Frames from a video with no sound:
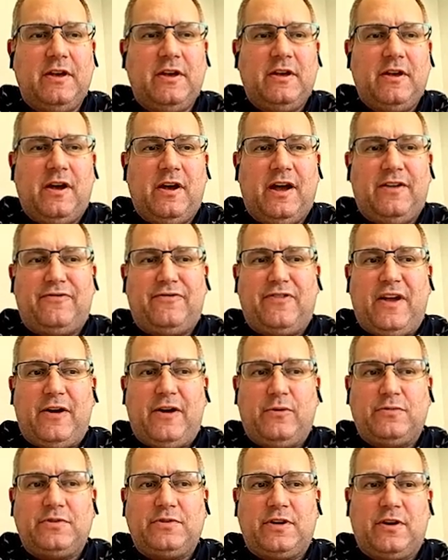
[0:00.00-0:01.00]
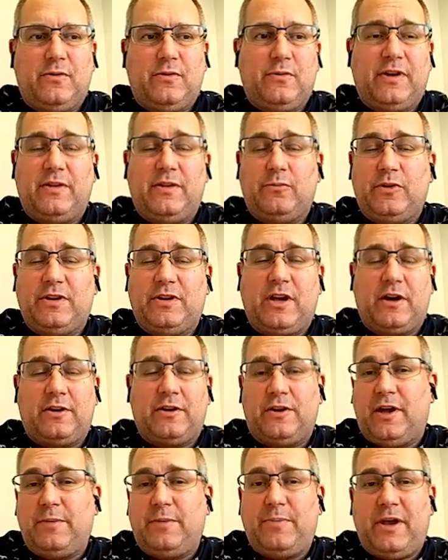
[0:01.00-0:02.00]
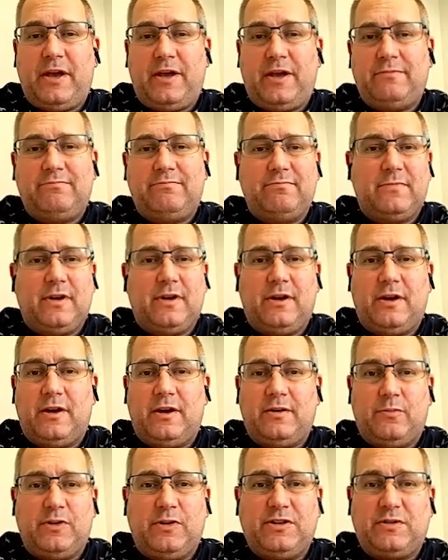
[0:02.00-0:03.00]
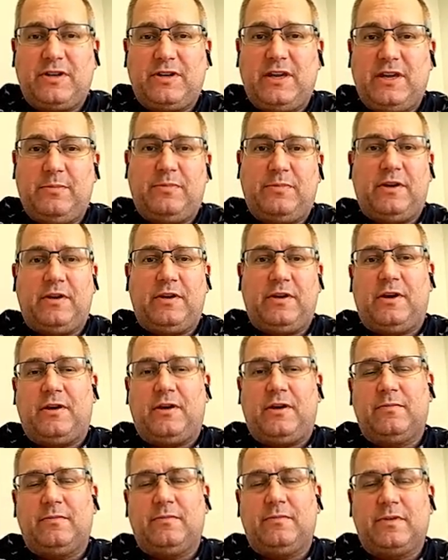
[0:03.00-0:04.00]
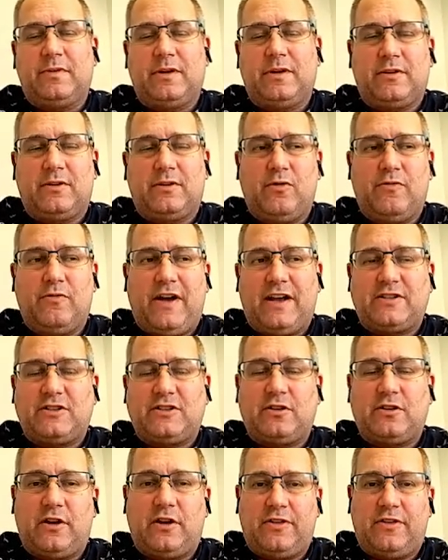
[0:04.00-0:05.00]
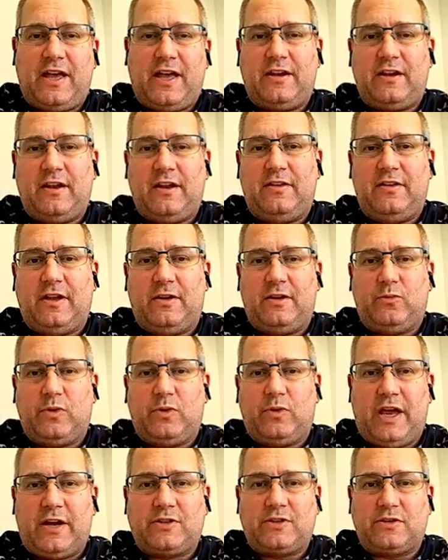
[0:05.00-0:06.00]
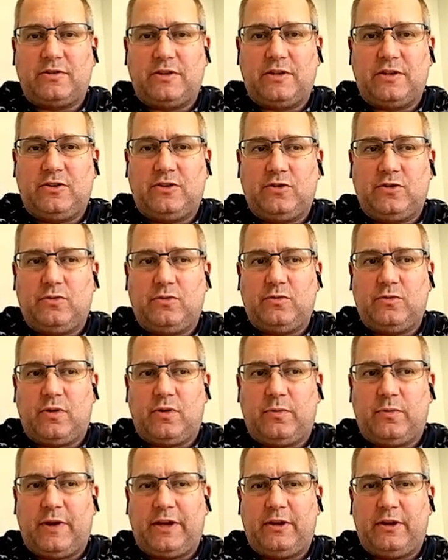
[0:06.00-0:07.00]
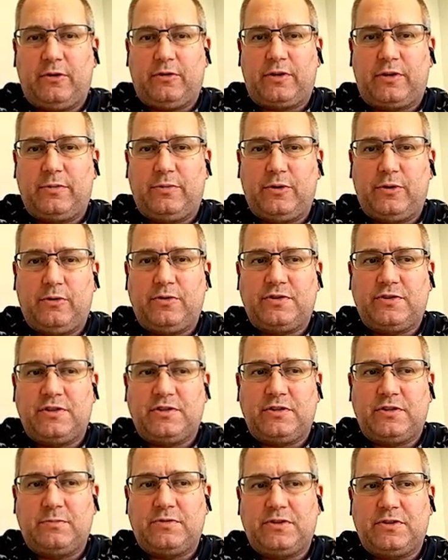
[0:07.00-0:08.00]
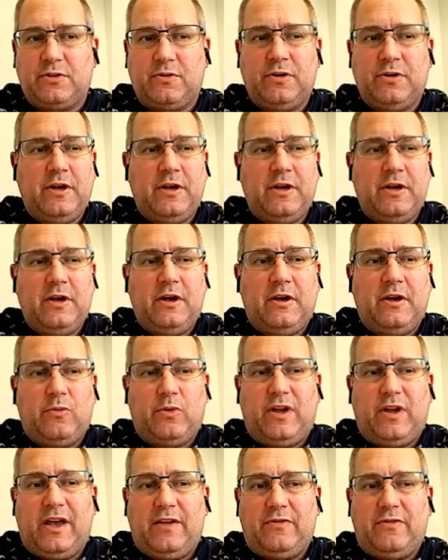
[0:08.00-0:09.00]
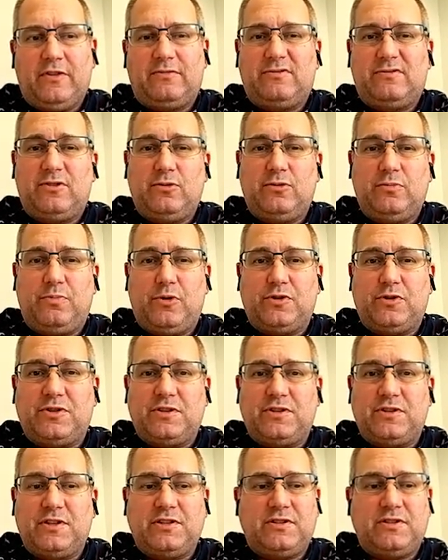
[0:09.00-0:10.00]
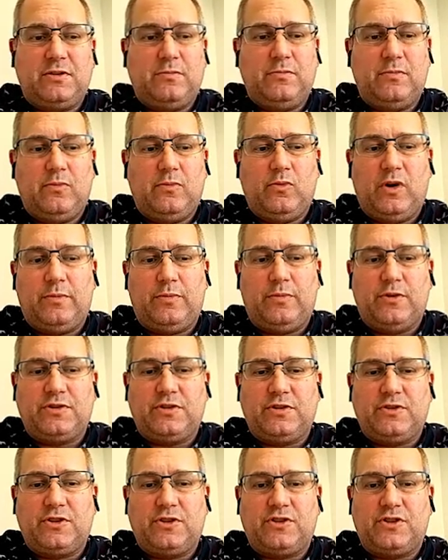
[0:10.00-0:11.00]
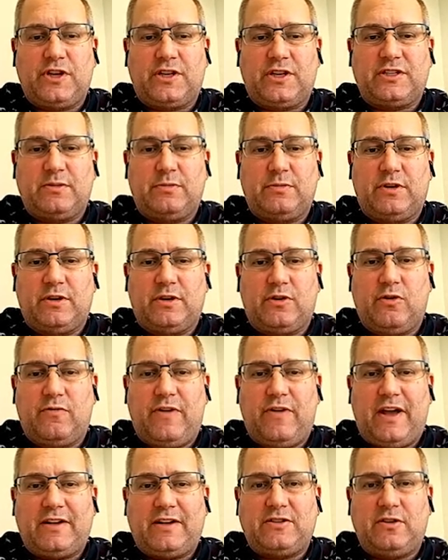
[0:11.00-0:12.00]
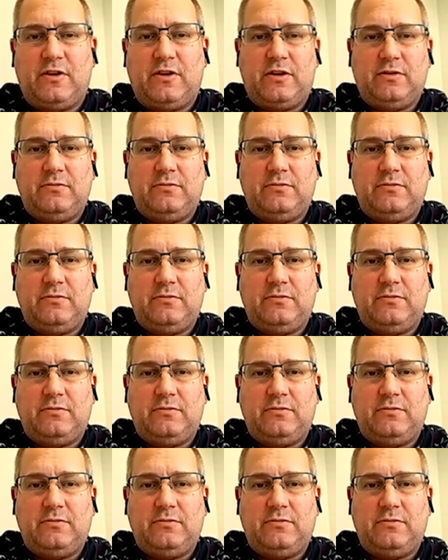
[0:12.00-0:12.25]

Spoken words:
I found we got an iPad. We keep the COVAX on that, and then we actually do a regular computer system. So we have a 2-person system. One person just checks them in and COVAX on.